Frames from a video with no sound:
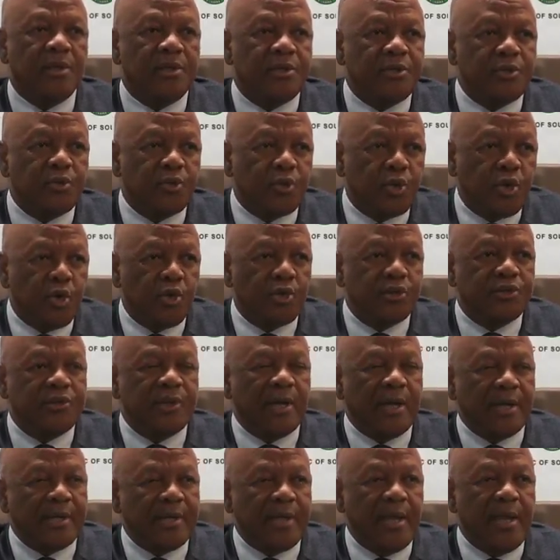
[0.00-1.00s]
To quote
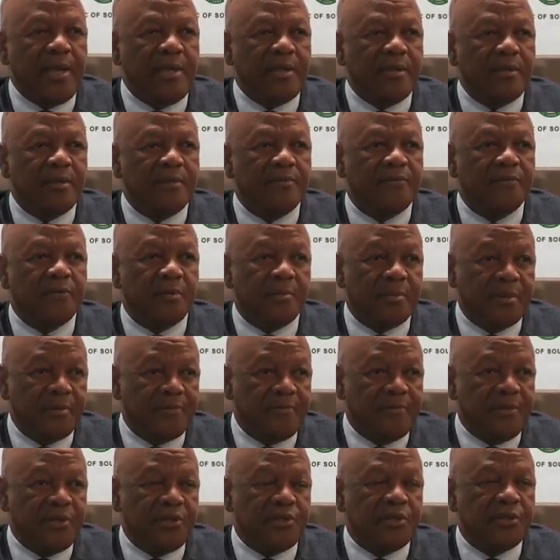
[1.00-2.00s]
again from the
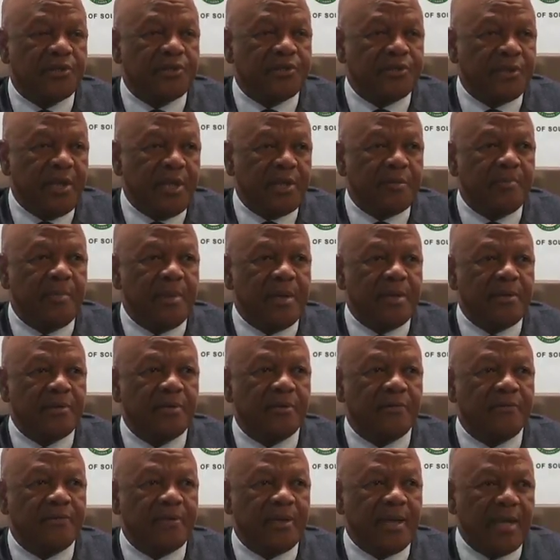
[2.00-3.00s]
vision statement
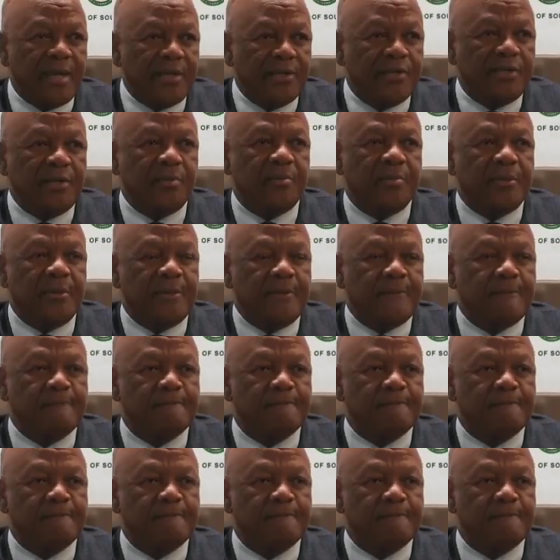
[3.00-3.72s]
of the NDP,